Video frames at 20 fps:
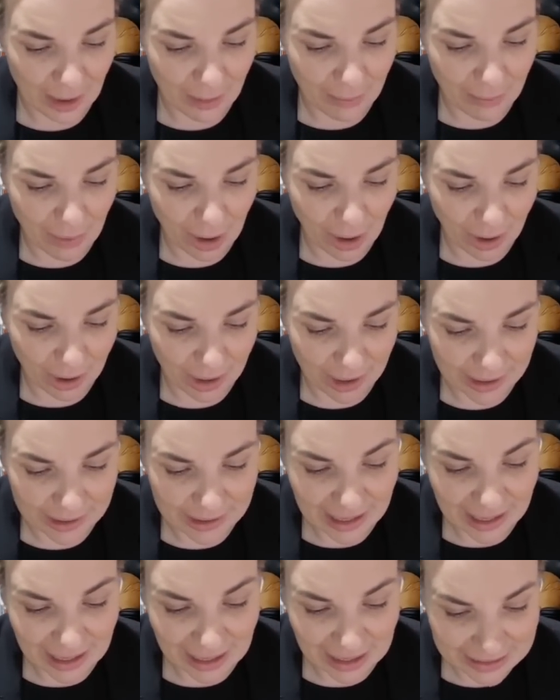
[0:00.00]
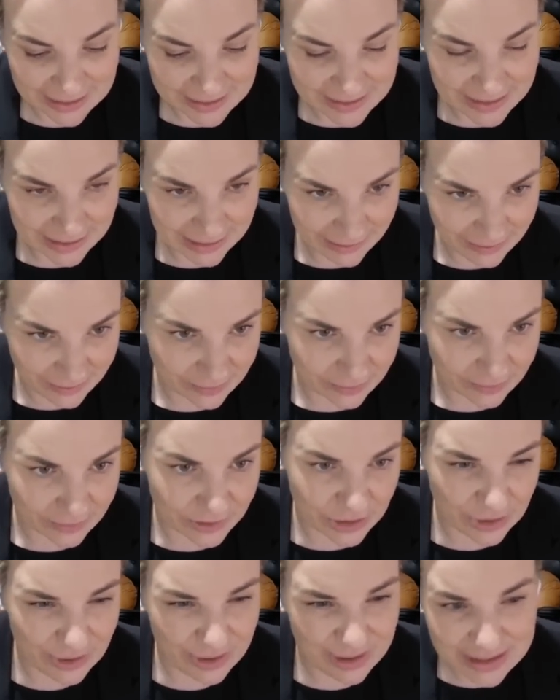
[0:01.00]
mine hunting,
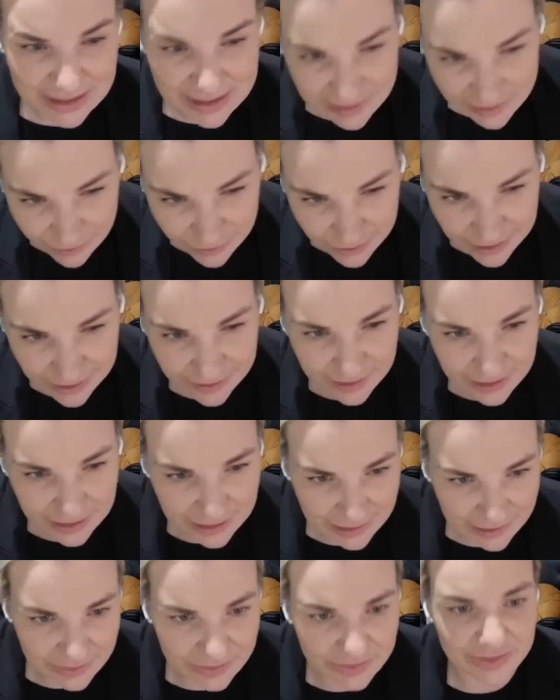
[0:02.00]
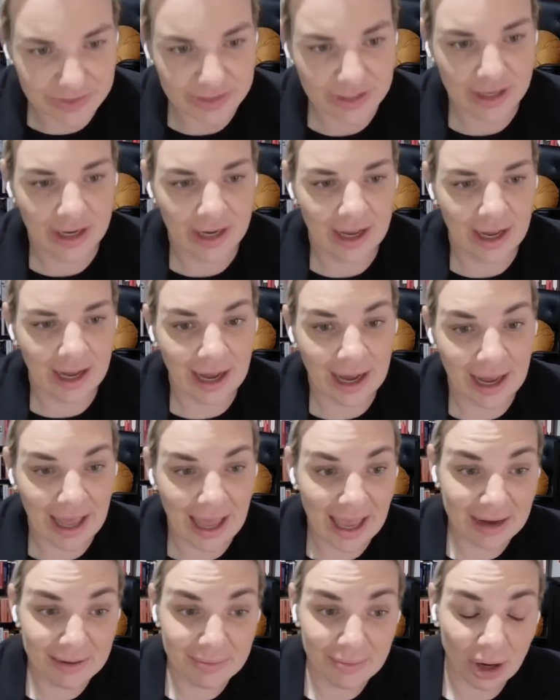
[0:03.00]
2 different things,
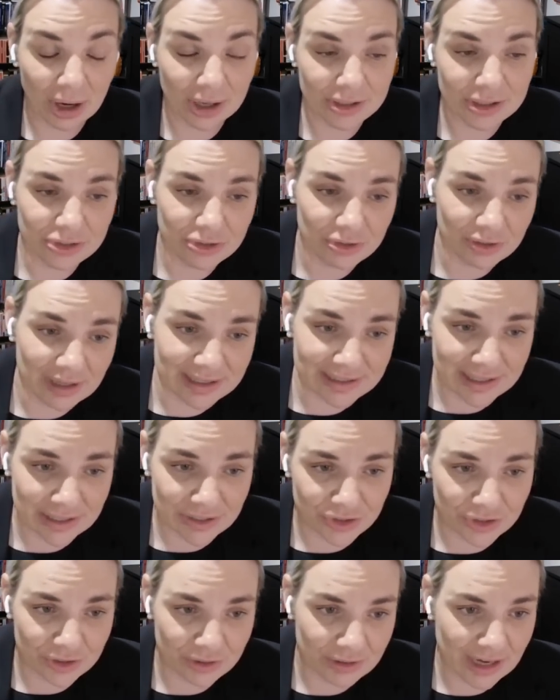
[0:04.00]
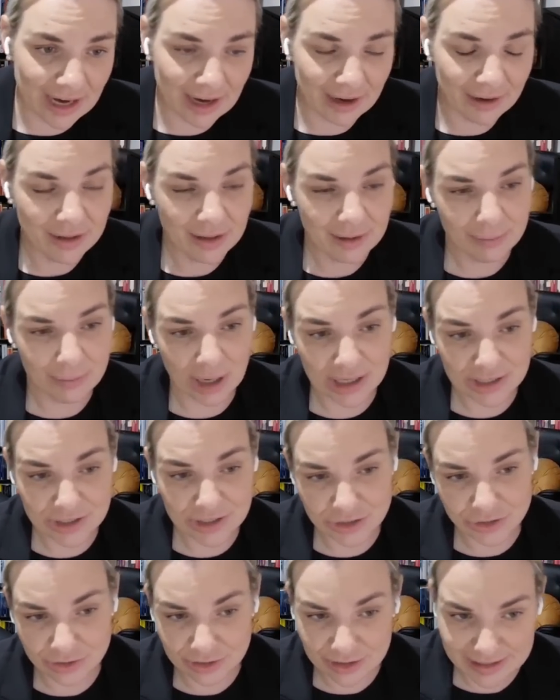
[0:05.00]
and mine neutralization. Now, mine
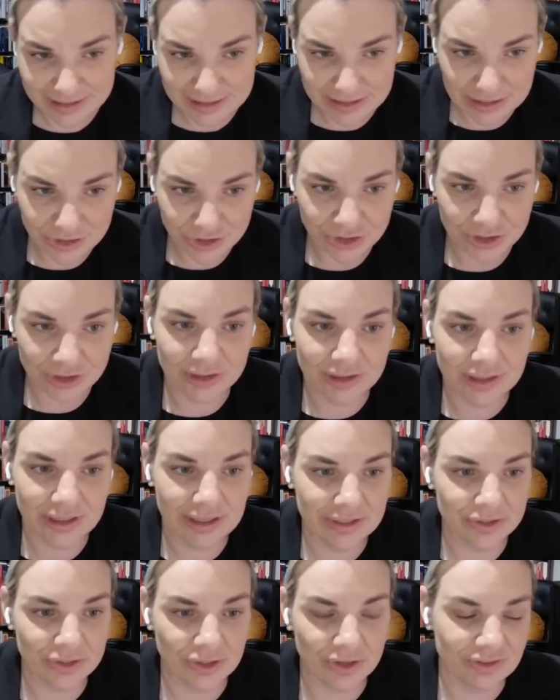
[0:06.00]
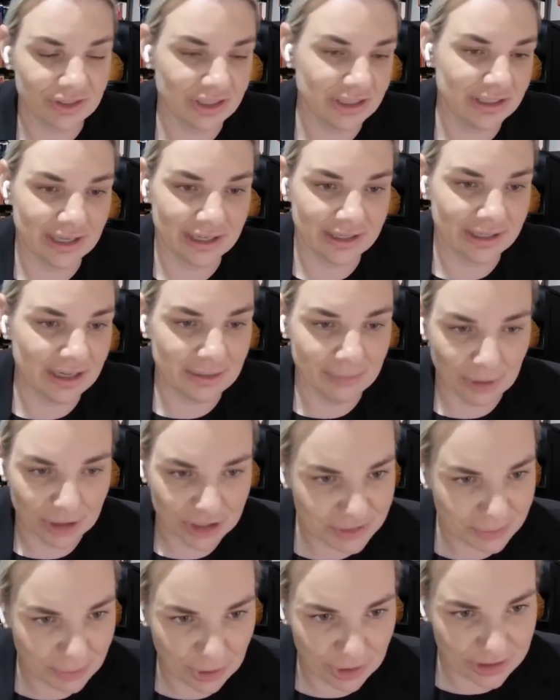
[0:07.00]
neutralization is often done in
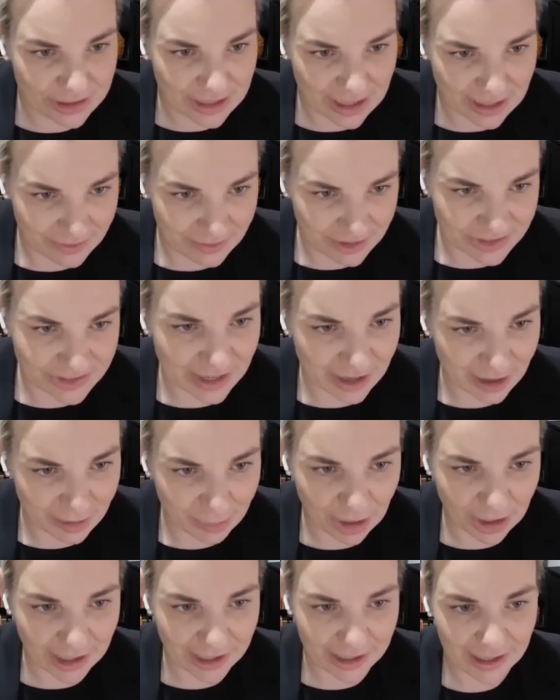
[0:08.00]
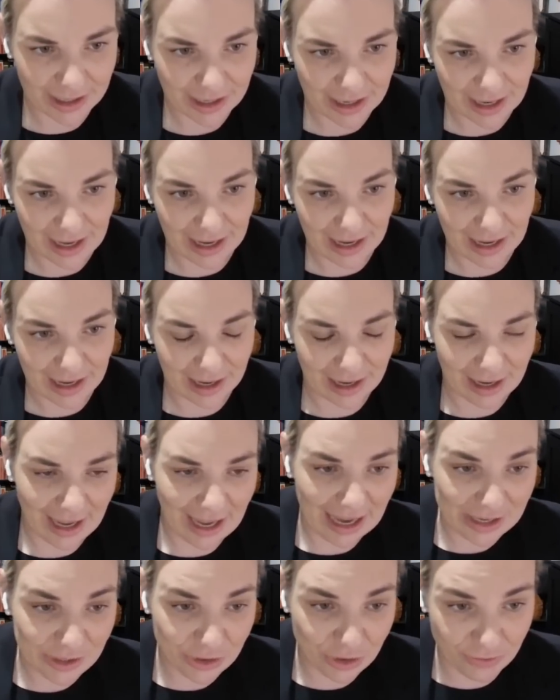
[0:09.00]
most modern navies now by
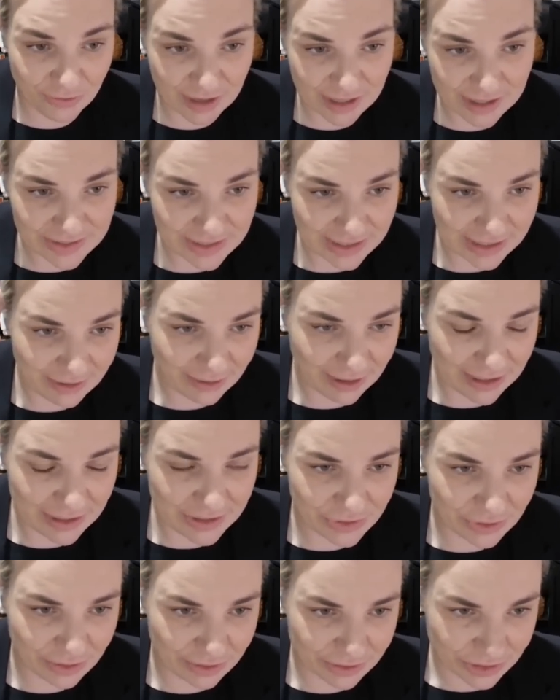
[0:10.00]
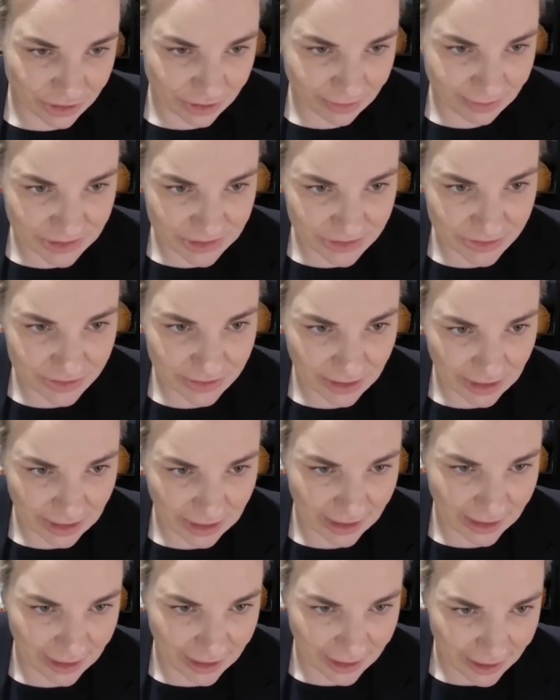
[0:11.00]
AUVs anyway, so autonomous
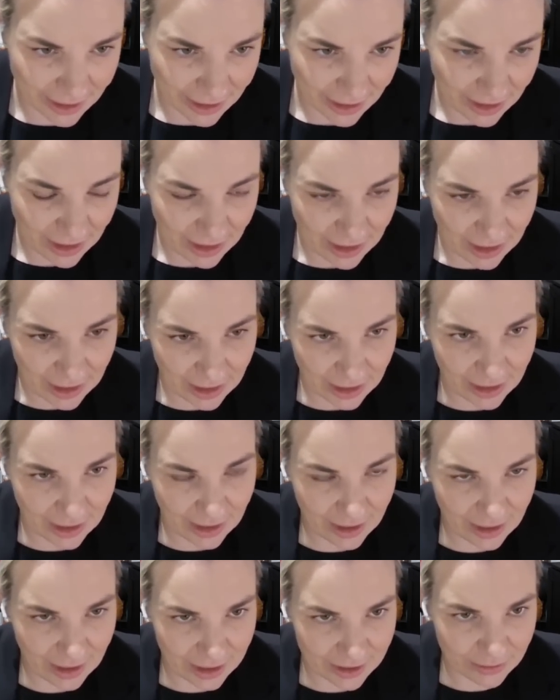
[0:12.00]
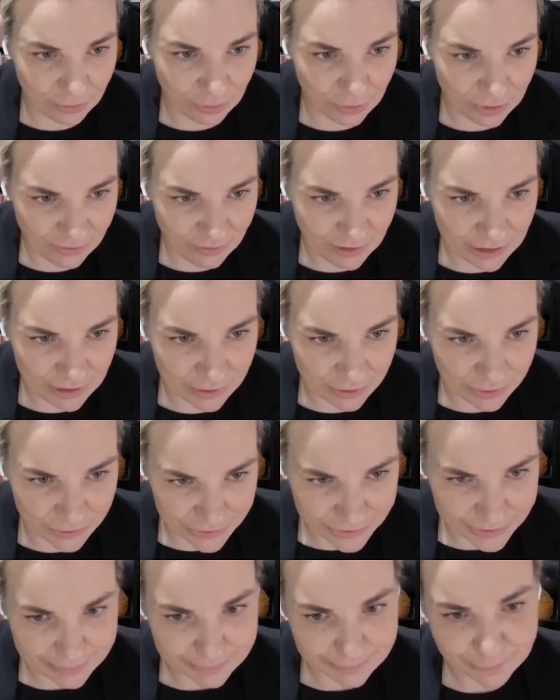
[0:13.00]
underwater
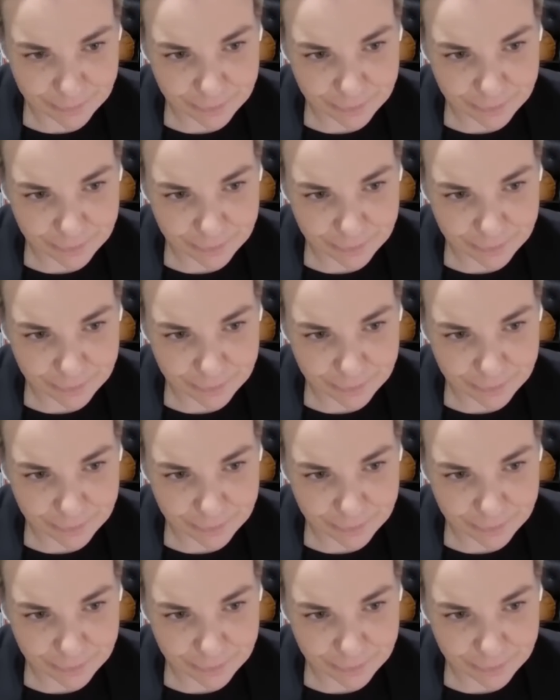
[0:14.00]
vehicles.